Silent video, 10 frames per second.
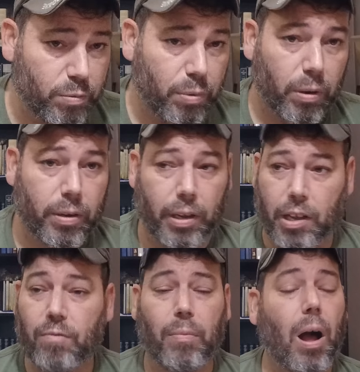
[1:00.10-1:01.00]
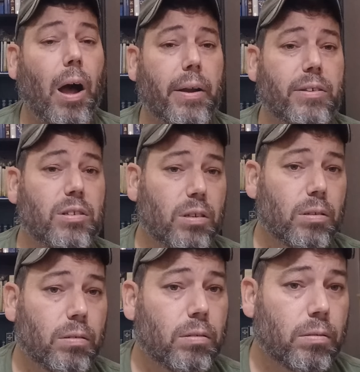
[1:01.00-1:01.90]
book, and give him an honest
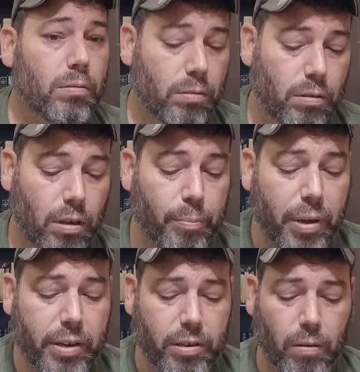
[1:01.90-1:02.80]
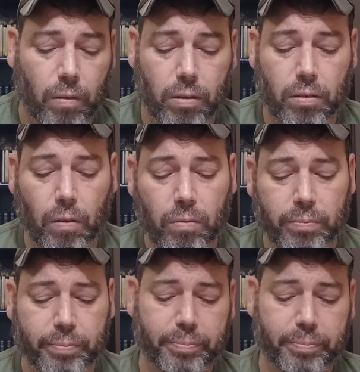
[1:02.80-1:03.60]
opinion on it, you know?